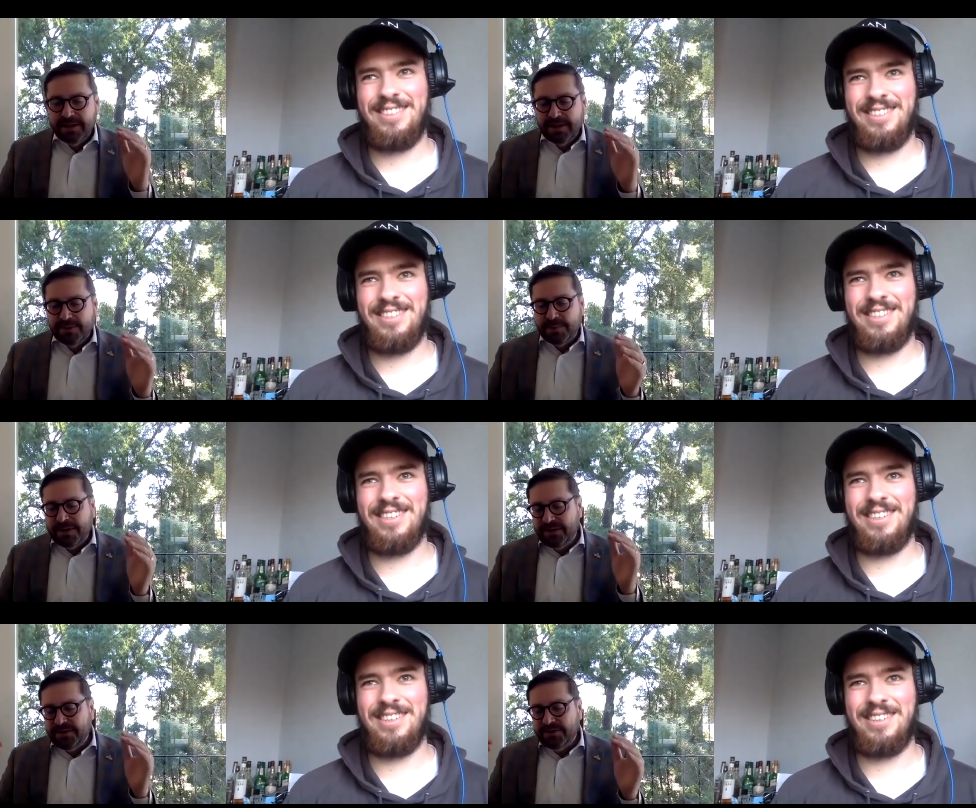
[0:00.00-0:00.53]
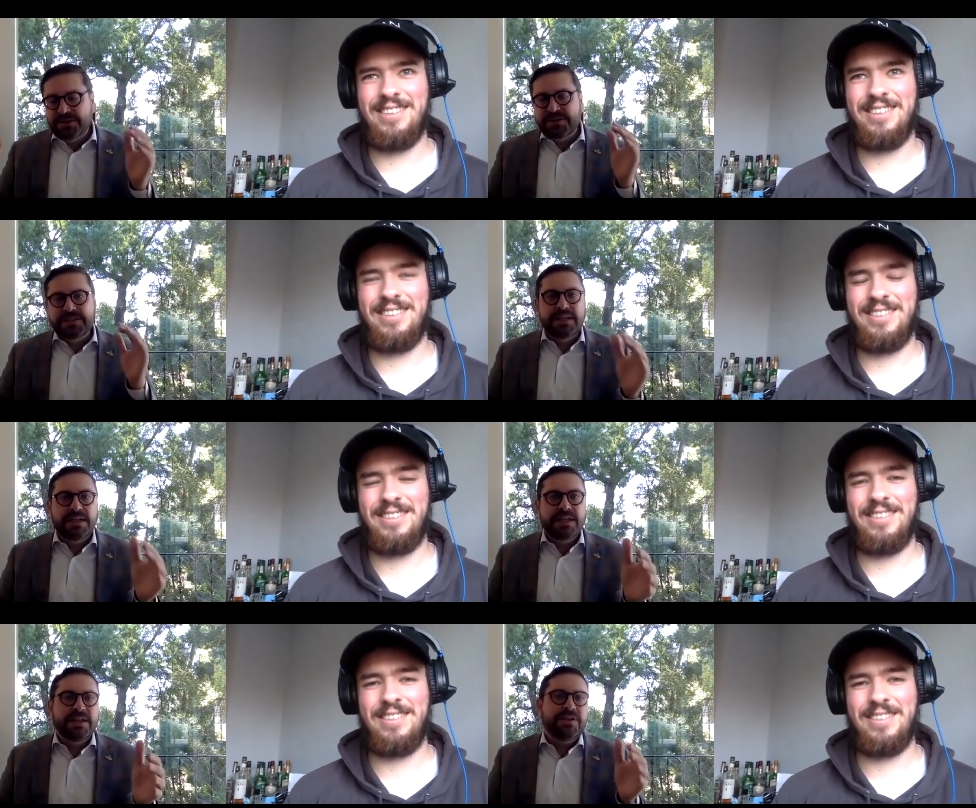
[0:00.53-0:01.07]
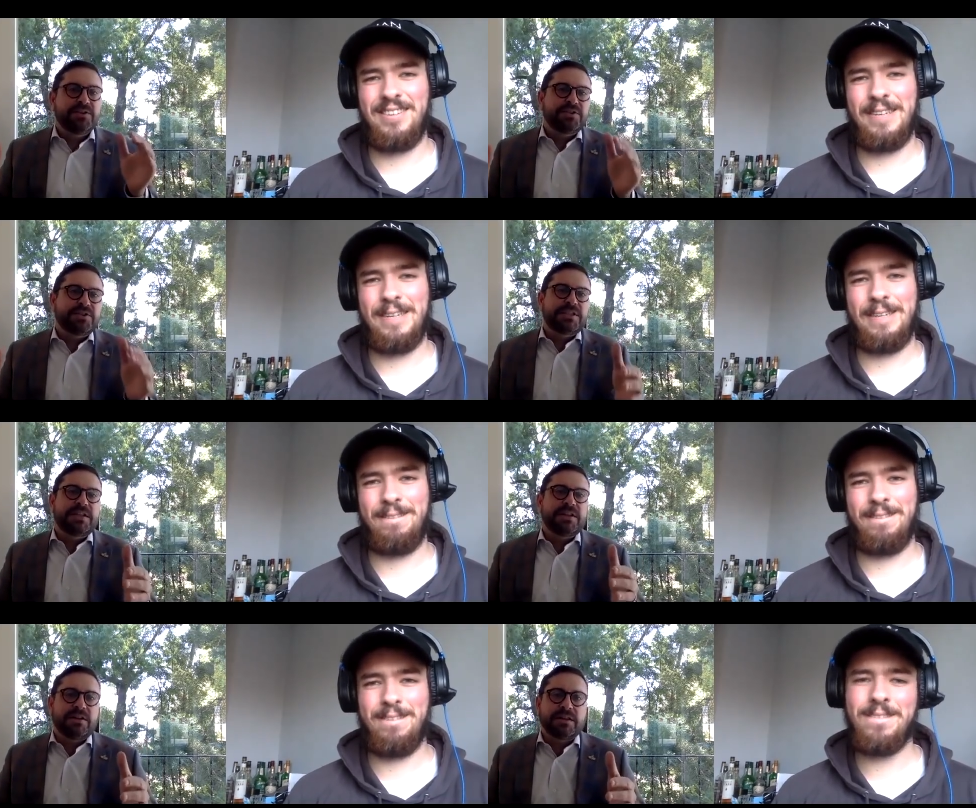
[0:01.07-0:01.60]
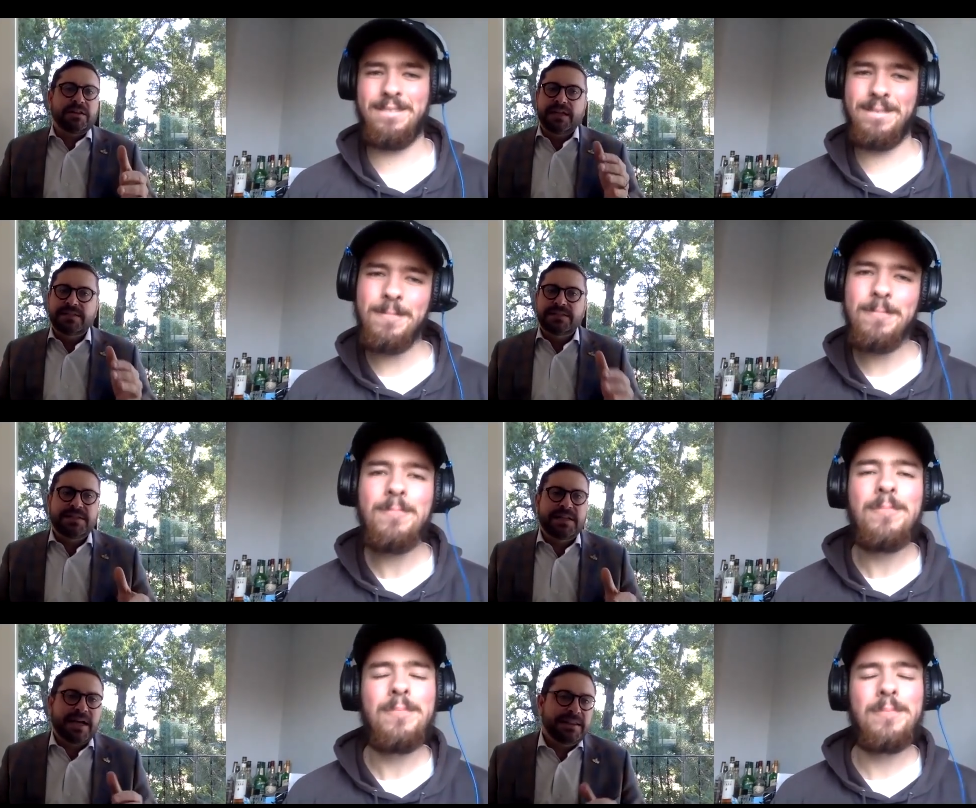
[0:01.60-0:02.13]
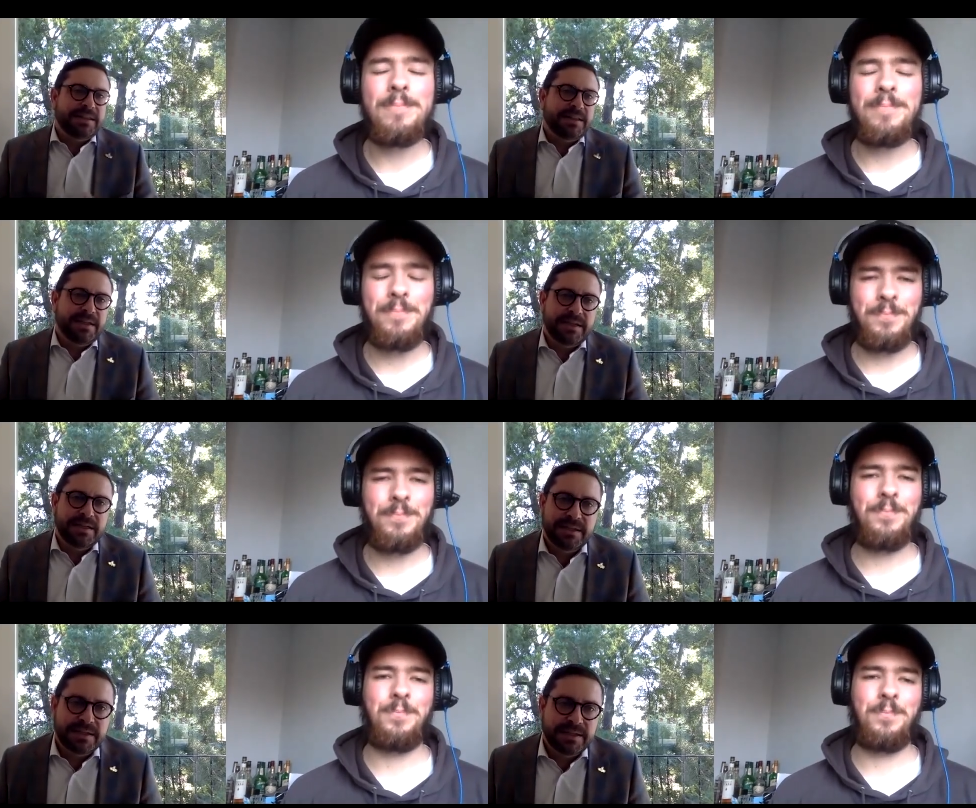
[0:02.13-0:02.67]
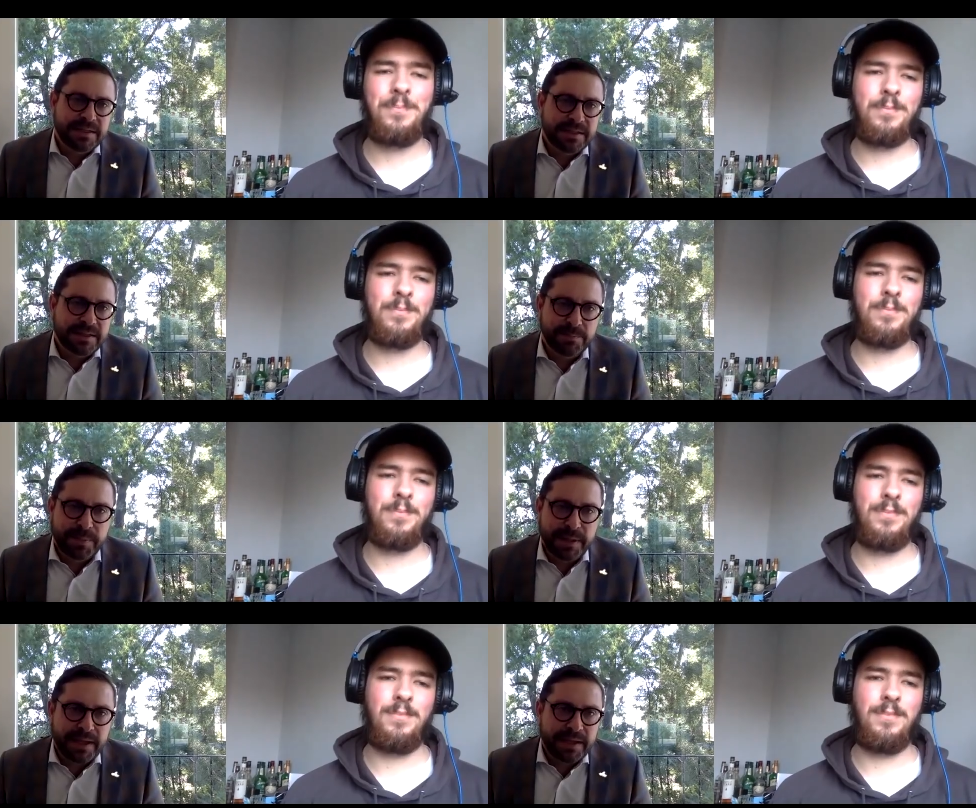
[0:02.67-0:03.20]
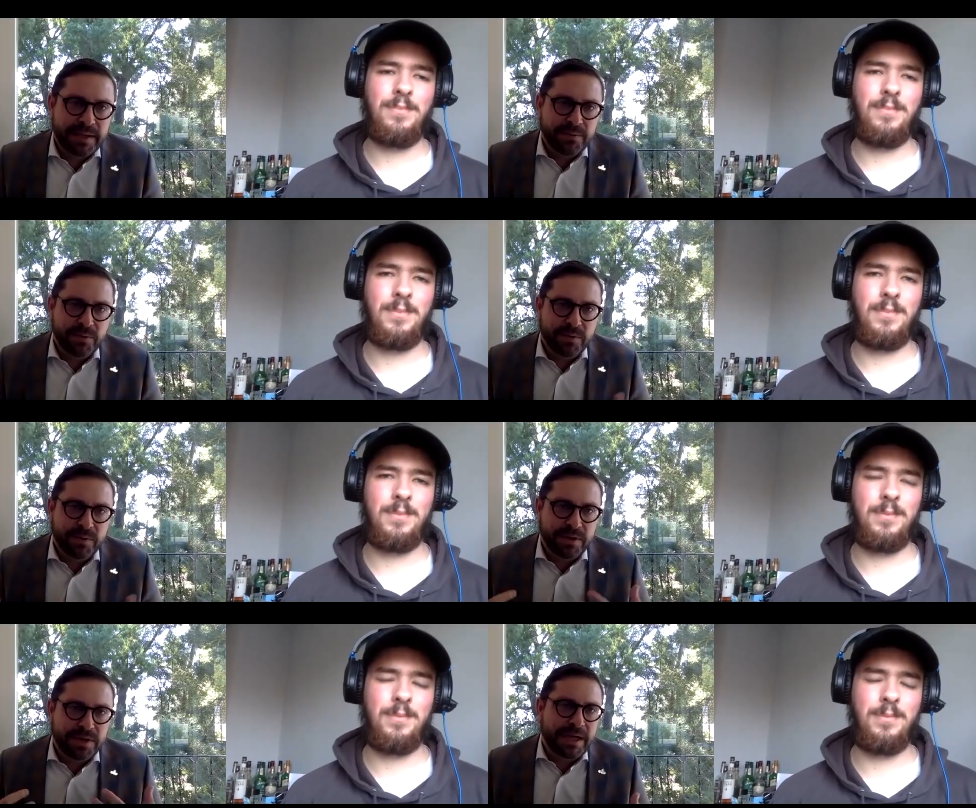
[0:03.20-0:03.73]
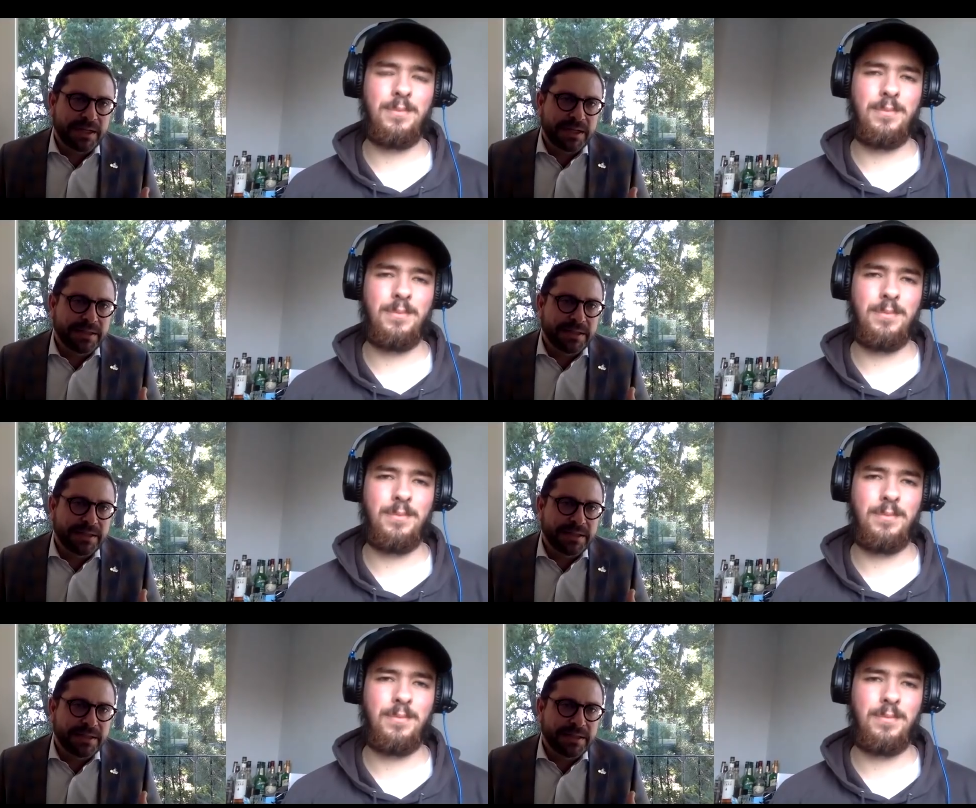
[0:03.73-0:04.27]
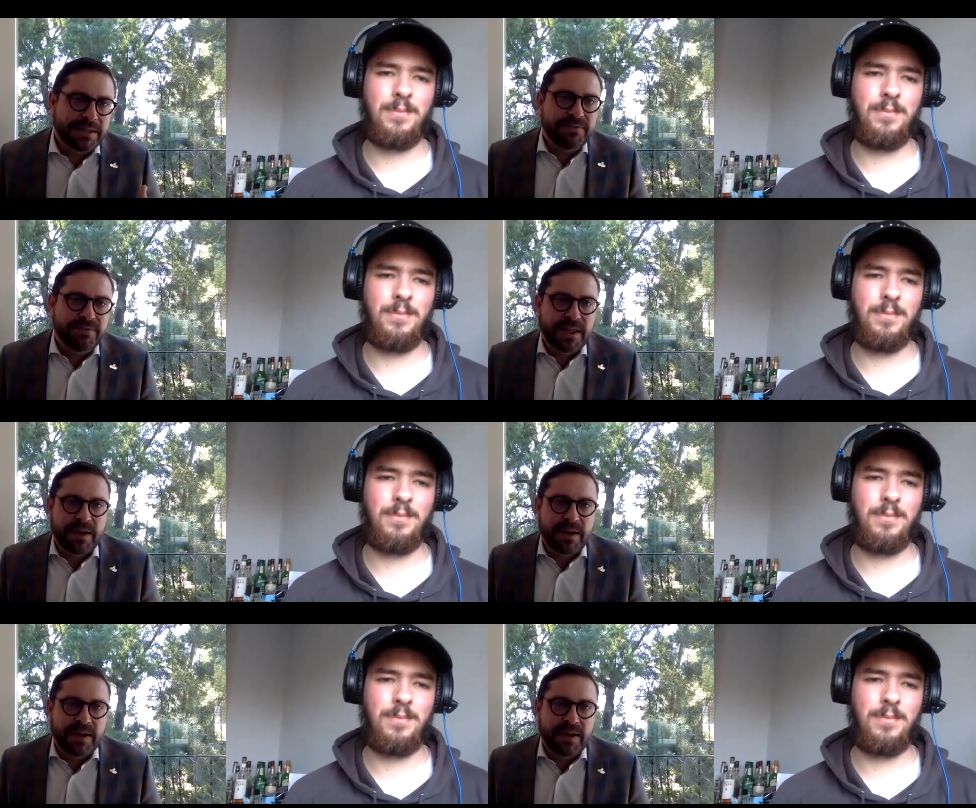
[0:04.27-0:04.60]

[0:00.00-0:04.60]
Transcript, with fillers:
Speaker 1: but you're just sitting in your seat all day. It's not the the eh, we're not designed for that.